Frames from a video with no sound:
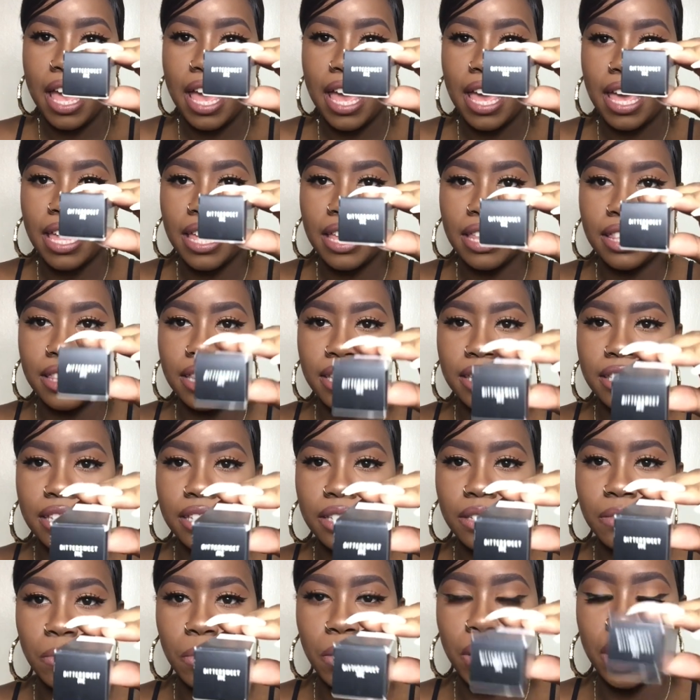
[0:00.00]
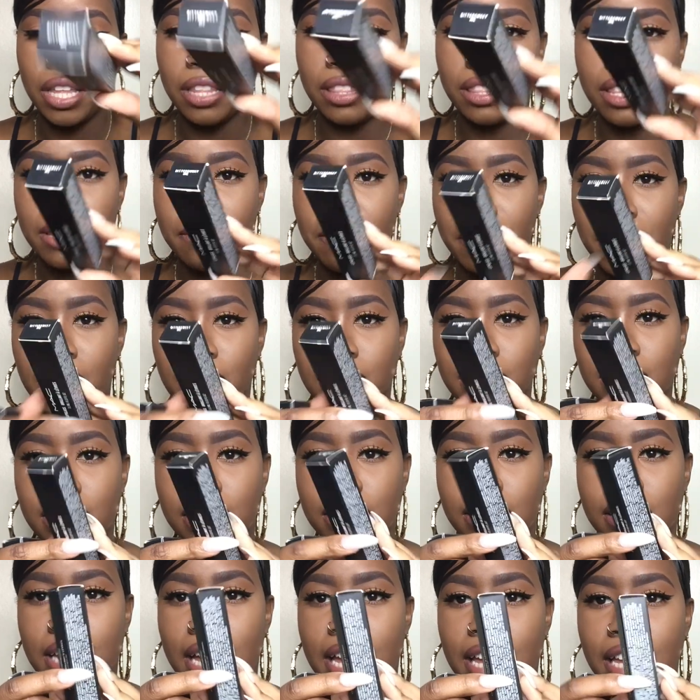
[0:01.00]
and this is what the box
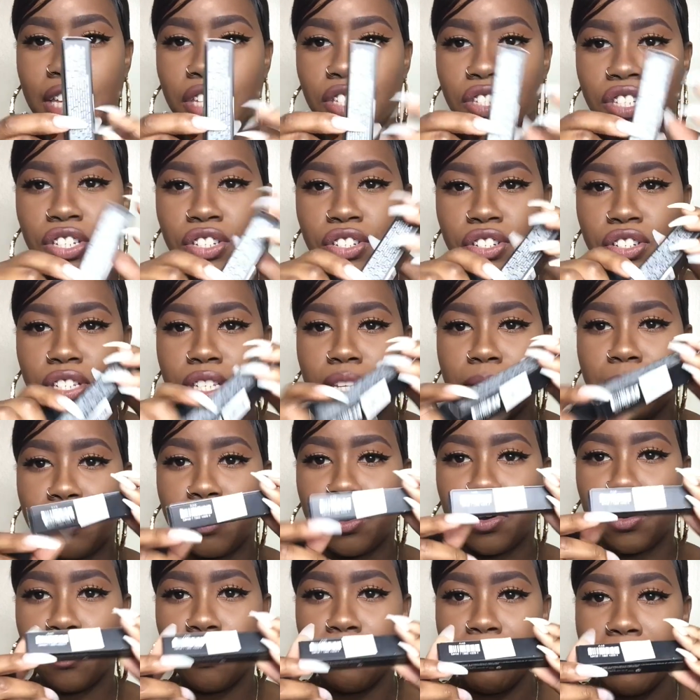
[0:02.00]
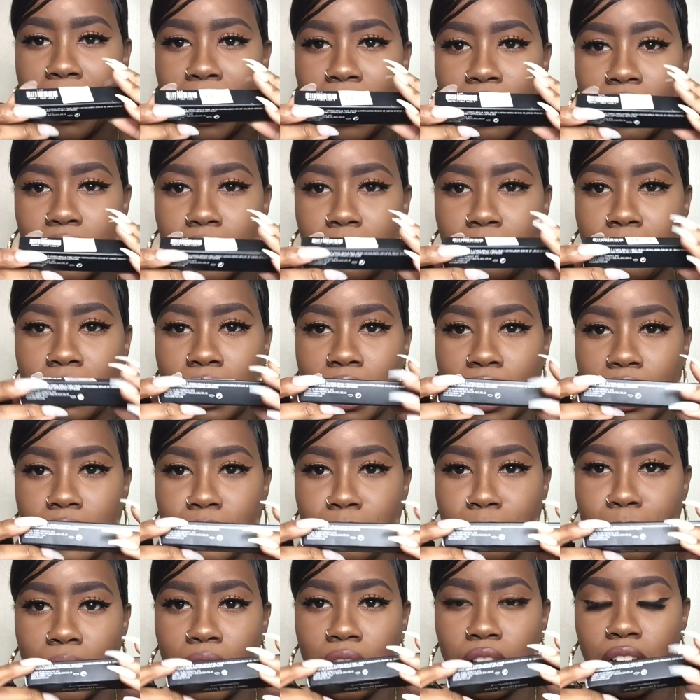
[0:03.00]
looks like it's just your typical mac lip
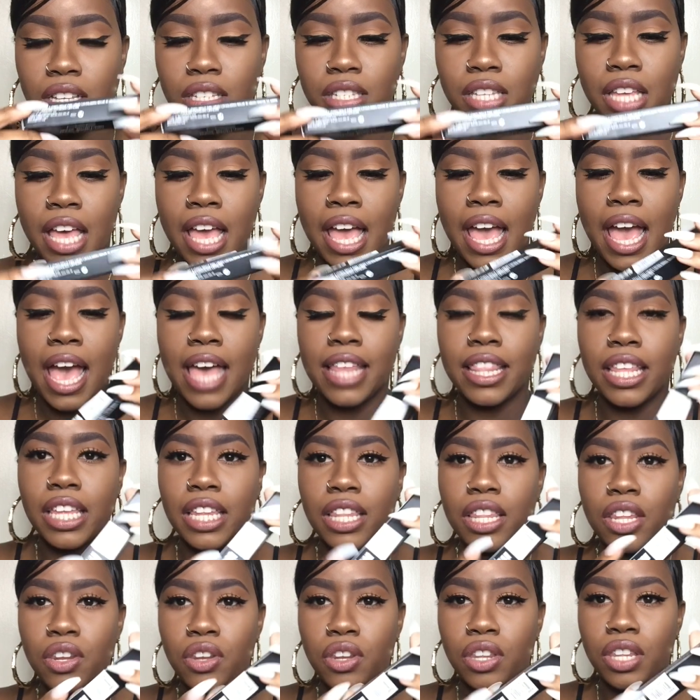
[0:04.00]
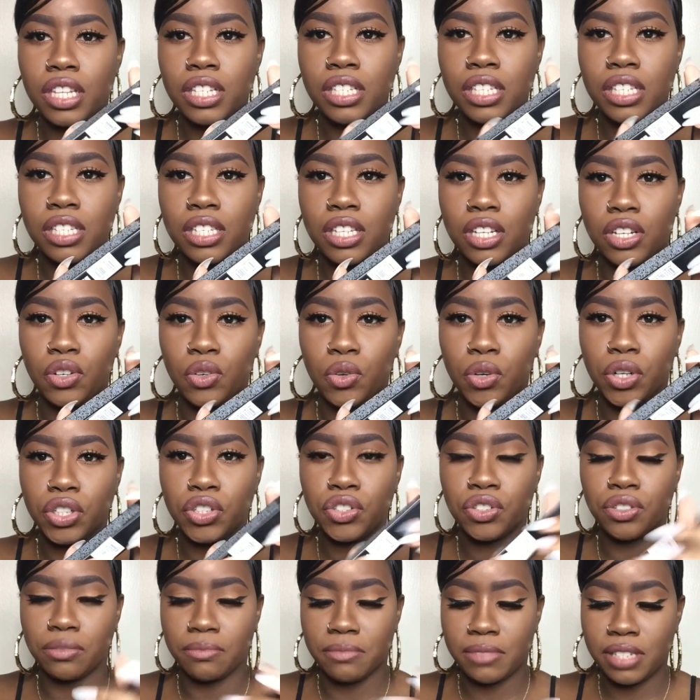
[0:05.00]
glass box and then this is the
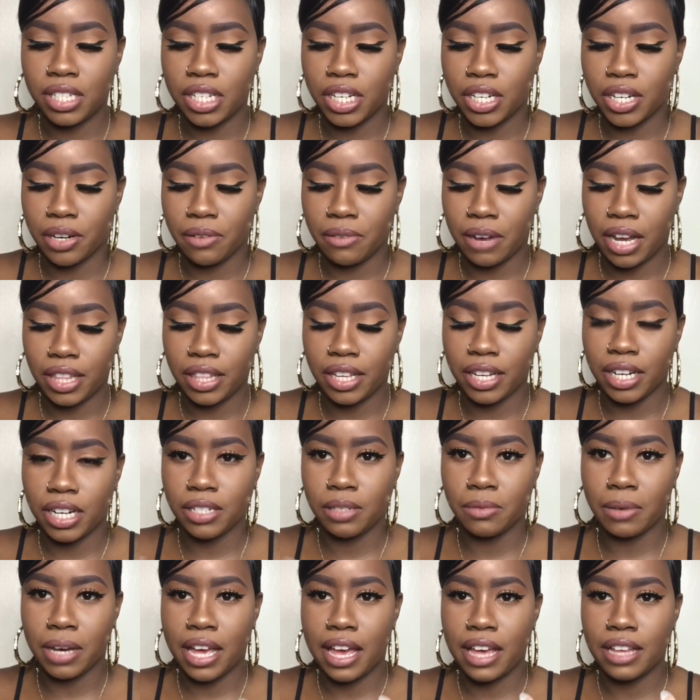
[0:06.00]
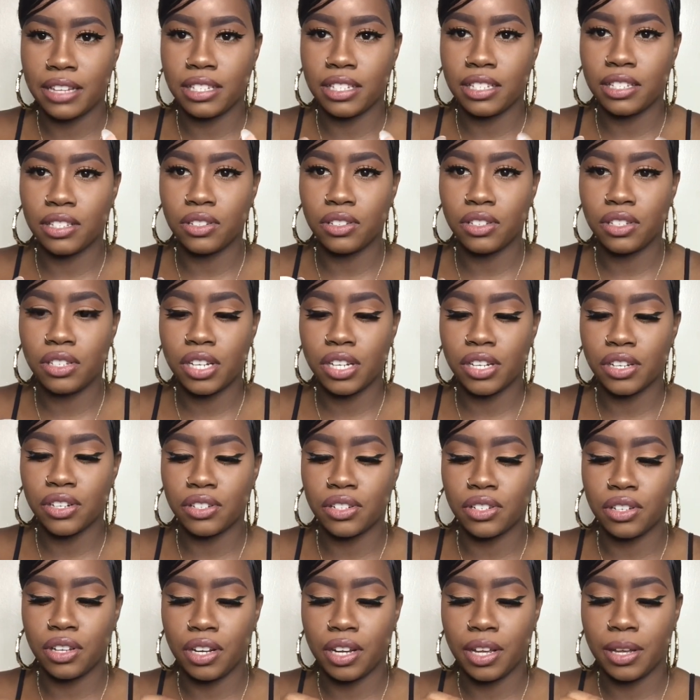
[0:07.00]
nordstrom sticker right there that's why it has these little
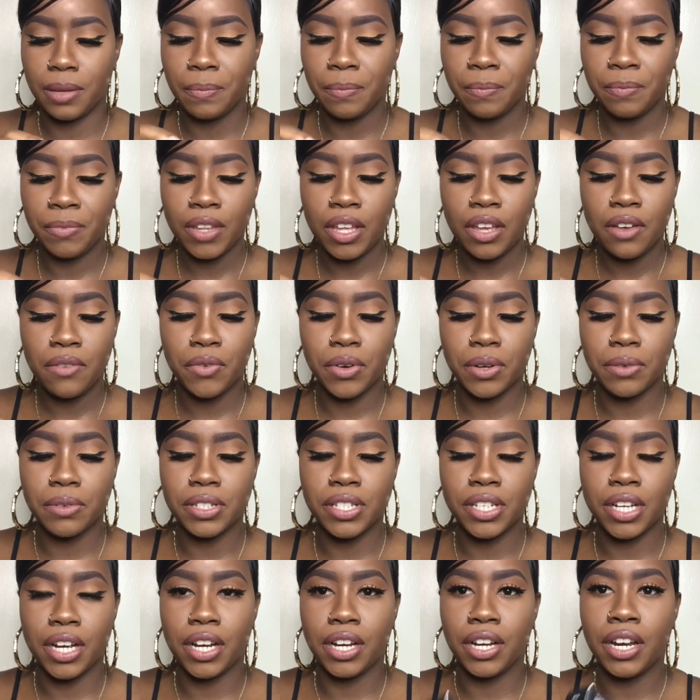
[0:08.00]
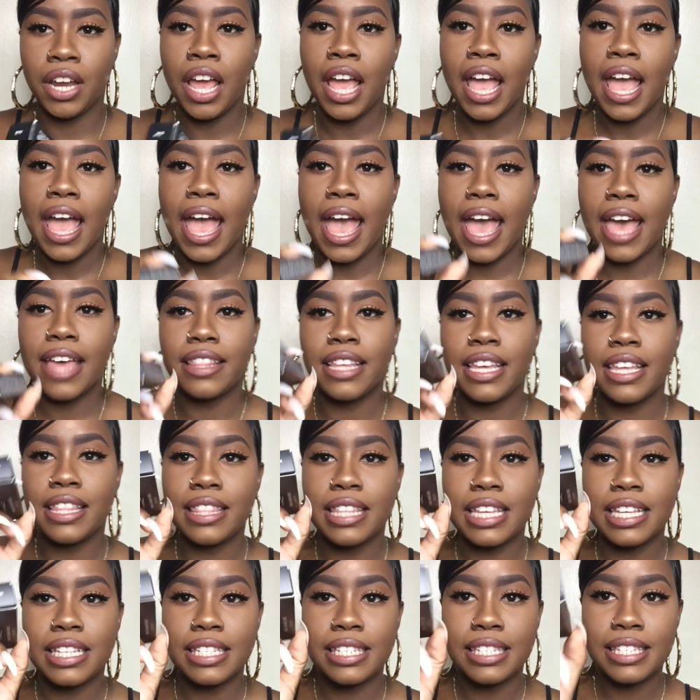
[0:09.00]
stickers on it for return and then
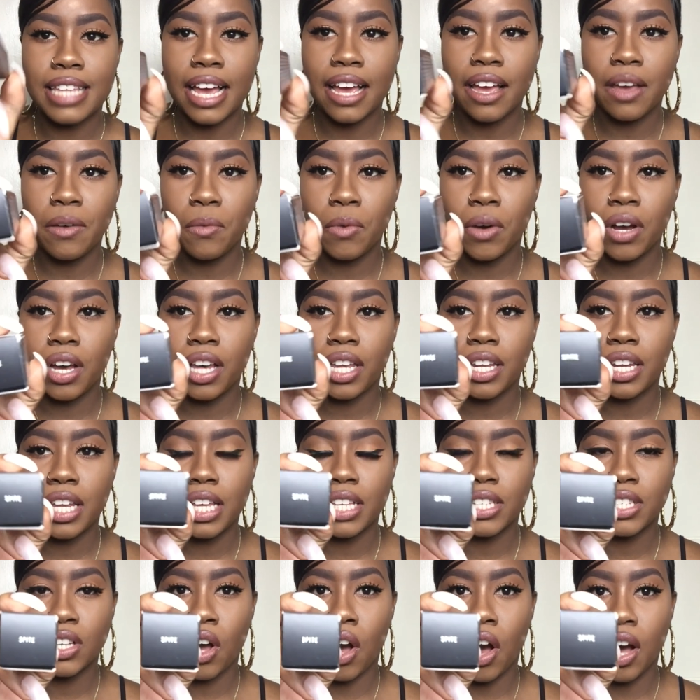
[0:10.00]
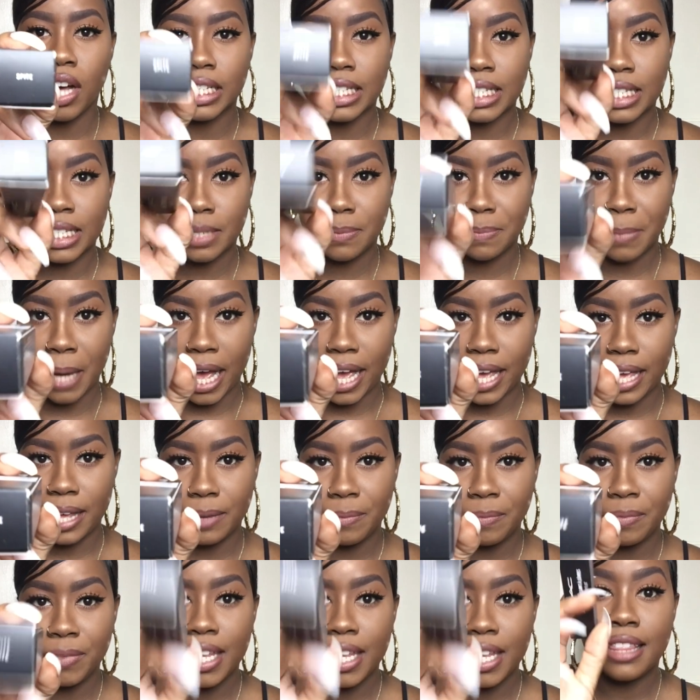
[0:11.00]
the second one is called spite
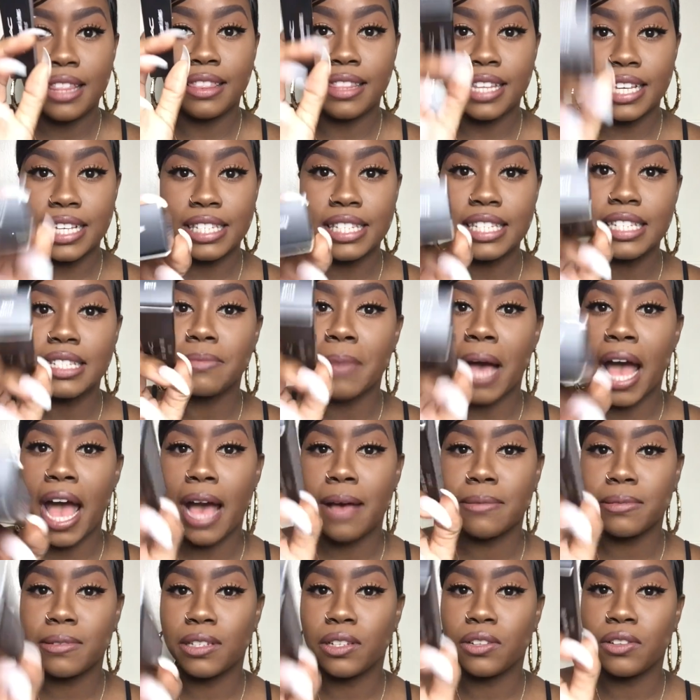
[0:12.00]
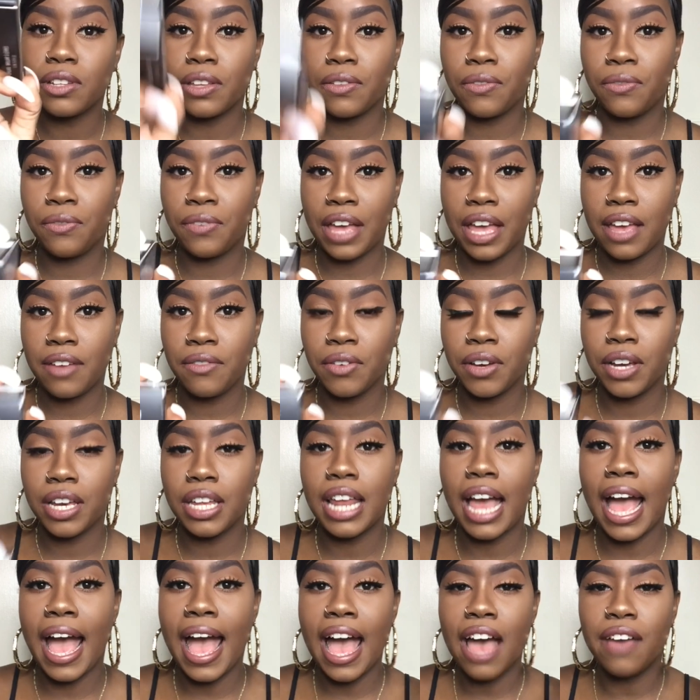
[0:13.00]
this is my absolutely
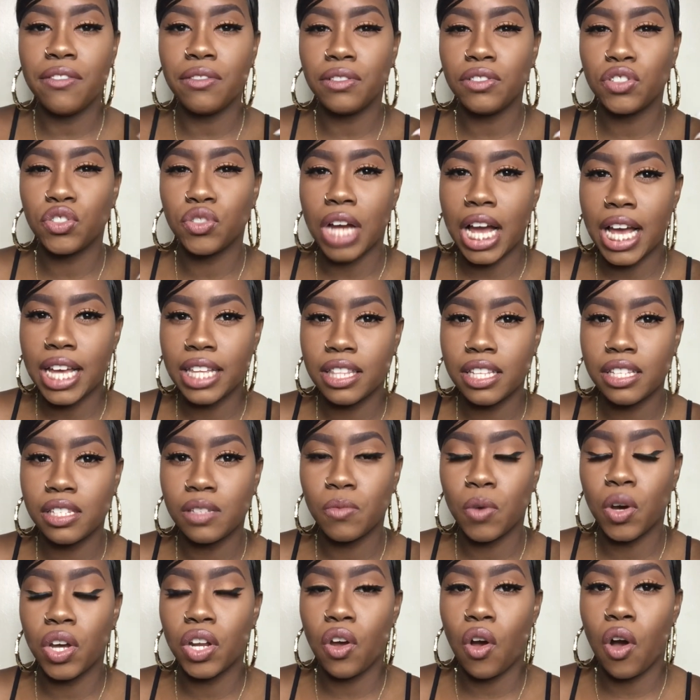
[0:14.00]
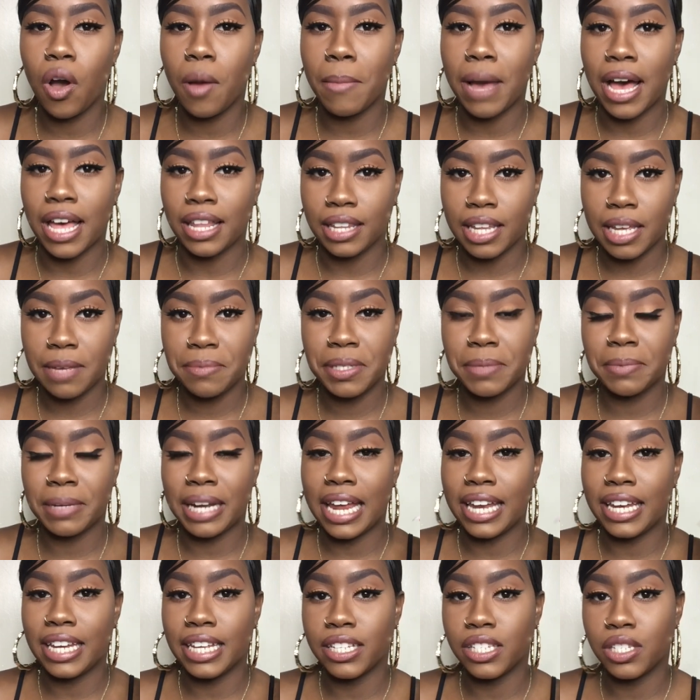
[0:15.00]
favorite. I haven't tried this one on my lips, but
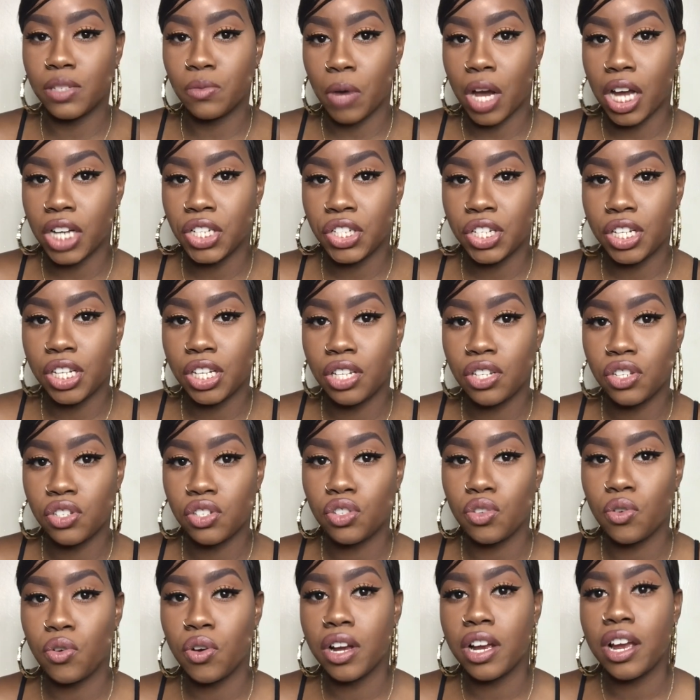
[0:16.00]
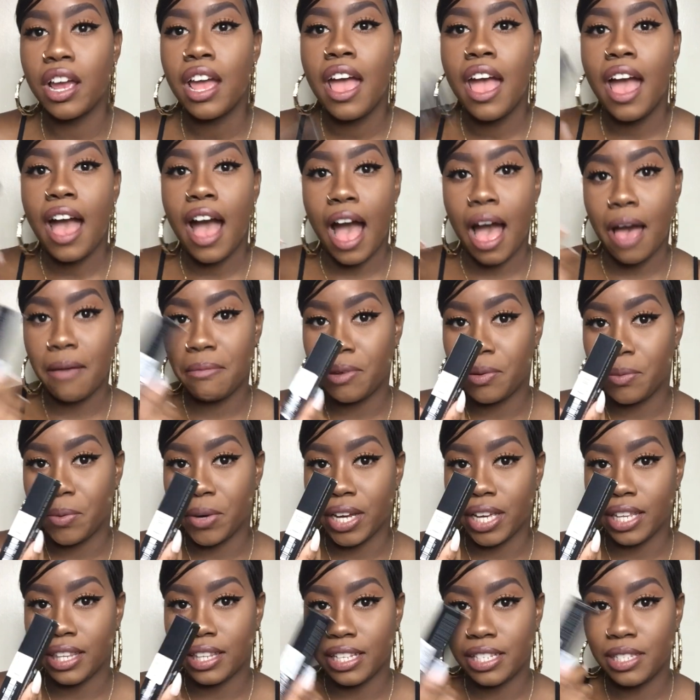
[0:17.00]
I did swatch it in the store. I've been
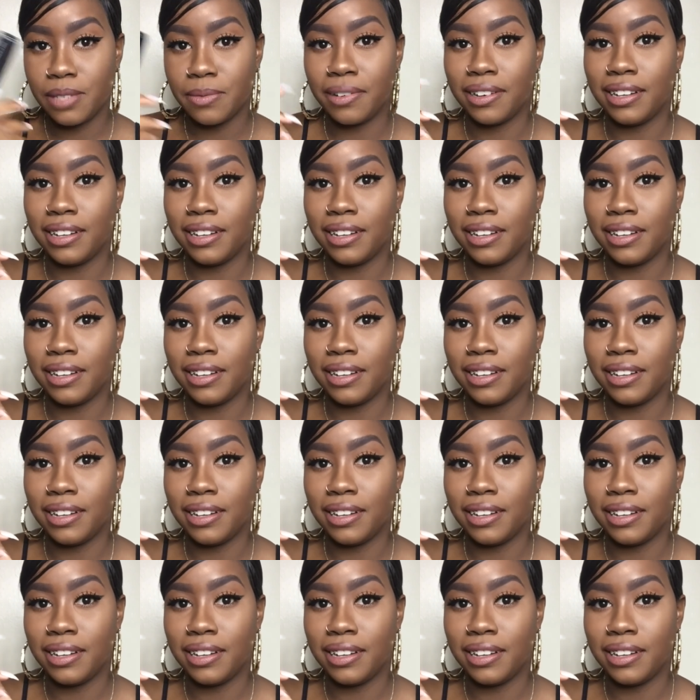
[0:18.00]
wearing this